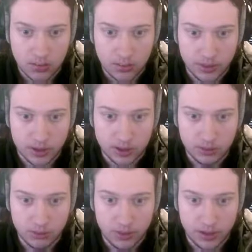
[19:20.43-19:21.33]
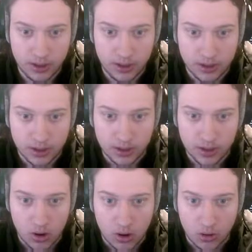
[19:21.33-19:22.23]
Because this would be
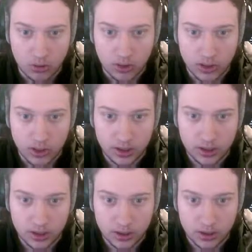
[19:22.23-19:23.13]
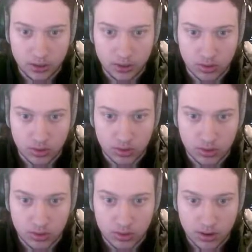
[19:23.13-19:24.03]
only node
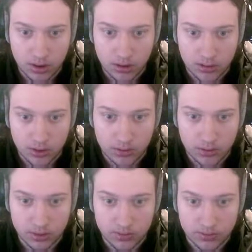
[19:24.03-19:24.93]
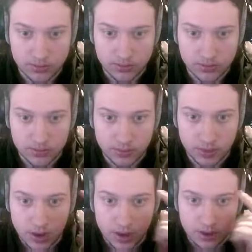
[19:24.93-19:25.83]
3. So this would,
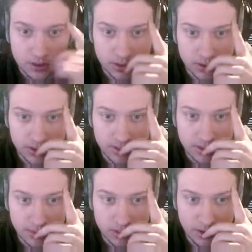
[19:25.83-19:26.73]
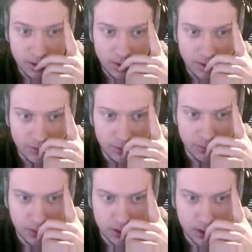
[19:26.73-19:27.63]
so it seems that we do have
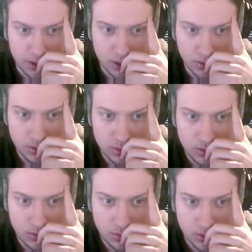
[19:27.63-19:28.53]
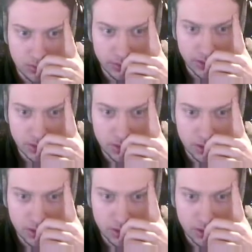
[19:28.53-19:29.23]
duplicate nodes for some reason.